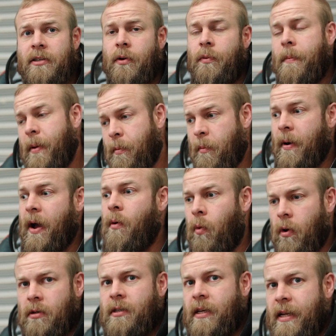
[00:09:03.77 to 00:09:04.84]
So when people buy it
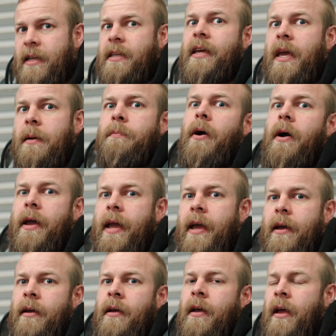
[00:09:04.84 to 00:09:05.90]
once, they tend to keep buying
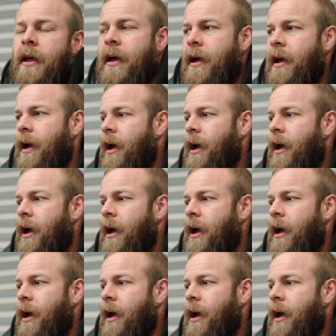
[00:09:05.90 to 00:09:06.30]
it.